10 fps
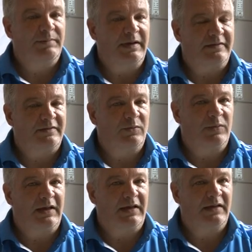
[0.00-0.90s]
passed
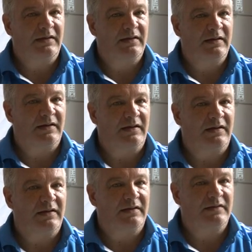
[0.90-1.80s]
away
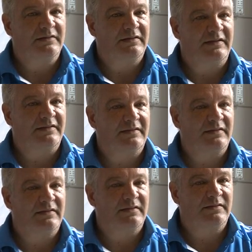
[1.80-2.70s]
just
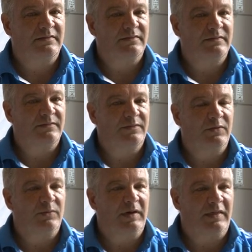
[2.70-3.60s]
a
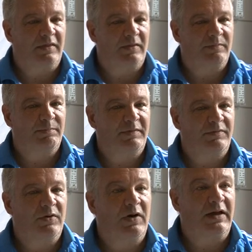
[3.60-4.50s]
few months
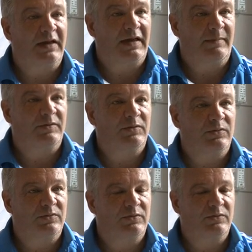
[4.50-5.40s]
before I came
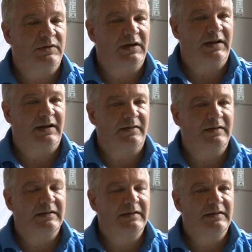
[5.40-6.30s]
to Thailand.
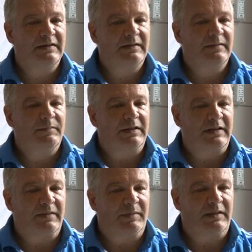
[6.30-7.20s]
But
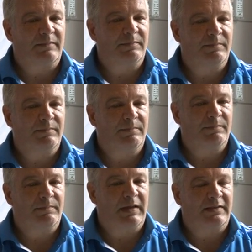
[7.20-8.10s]
I
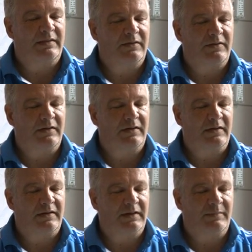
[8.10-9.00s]
met
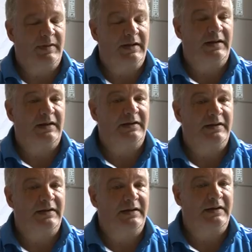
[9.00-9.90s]
him
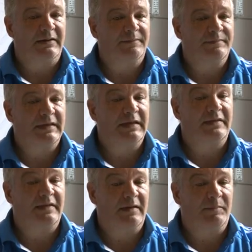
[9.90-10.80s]
and he
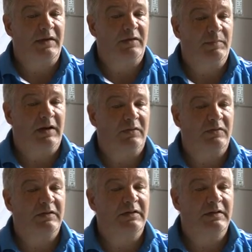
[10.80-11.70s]
told me about